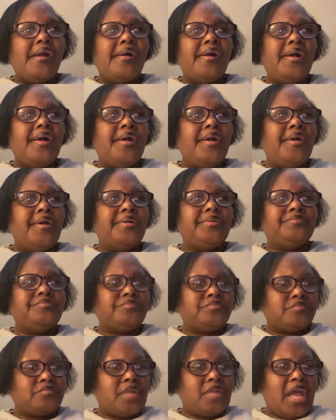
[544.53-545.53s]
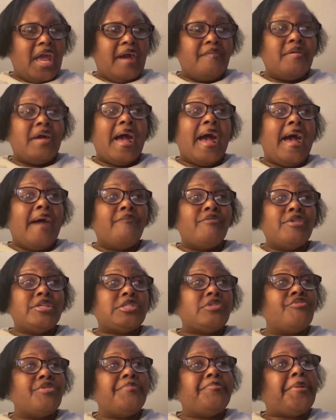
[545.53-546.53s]
And I, I went to
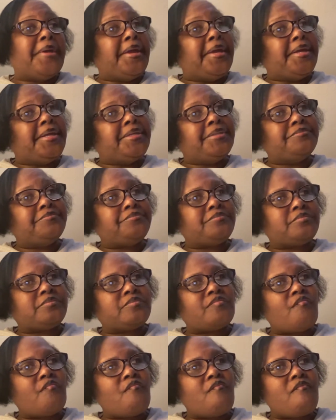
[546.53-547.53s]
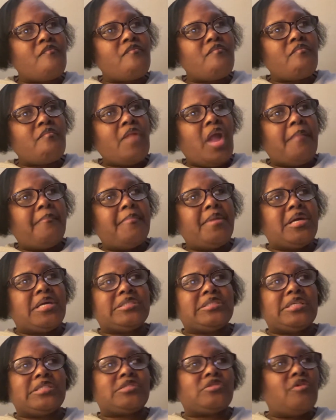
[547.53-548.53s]
repenting
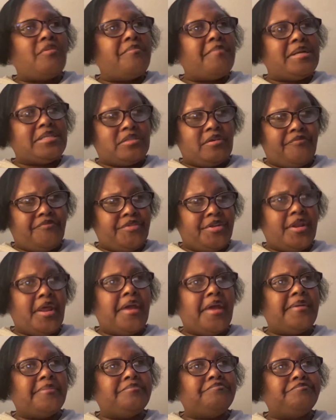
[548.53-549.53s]
because I saw myself in that.